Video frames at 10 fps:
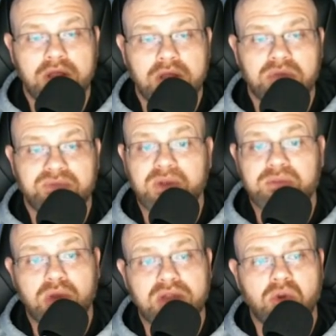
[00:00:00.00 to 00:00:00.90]
But folks,
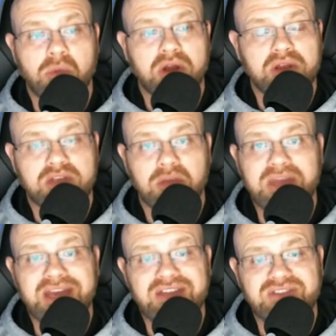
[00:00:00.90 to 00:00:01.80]
Brett Yormark has come
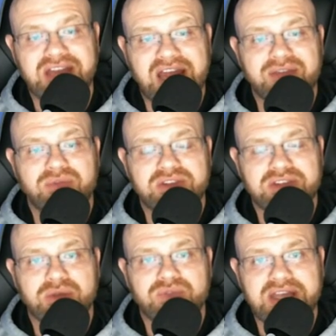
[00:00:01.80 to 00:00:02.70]
in and he's done every
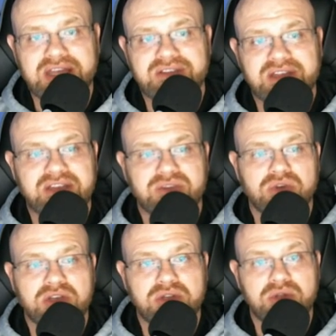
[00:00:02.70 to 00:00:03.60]
single thing he said he's
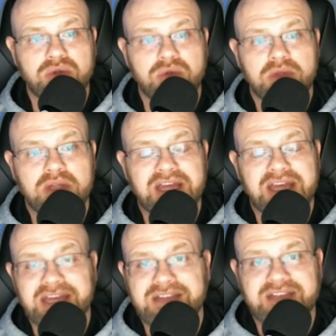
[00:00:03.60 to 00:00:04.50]
going to do.
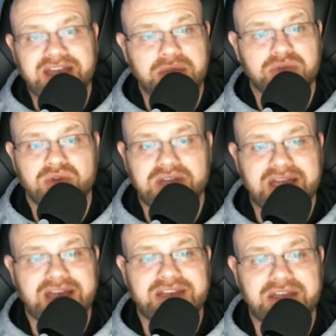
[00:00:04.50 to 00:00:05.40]
He said he was going to
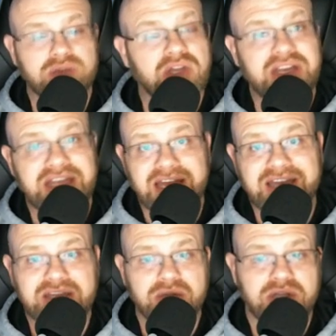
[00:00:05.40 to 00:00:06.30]
get a deal done. He got a
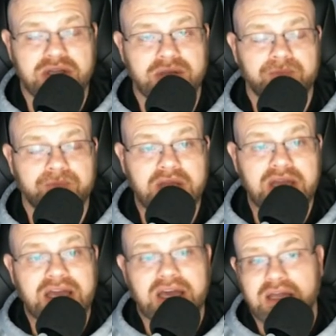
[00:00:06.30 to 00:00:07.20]
deal done.
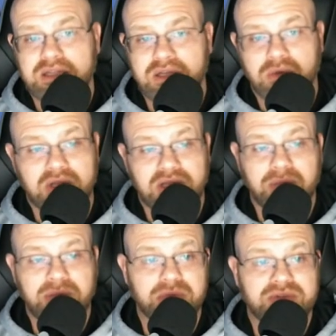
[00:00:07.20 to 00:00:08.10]
you know, a lot
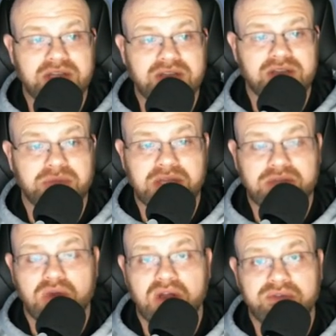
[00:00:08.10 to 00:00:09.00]
of people said that the Big
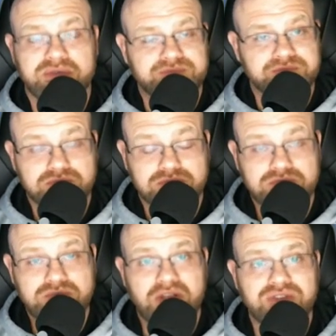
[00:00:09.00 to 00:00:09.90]
12
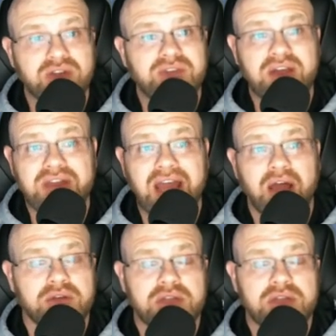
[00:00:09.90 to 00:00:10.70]
should have held out,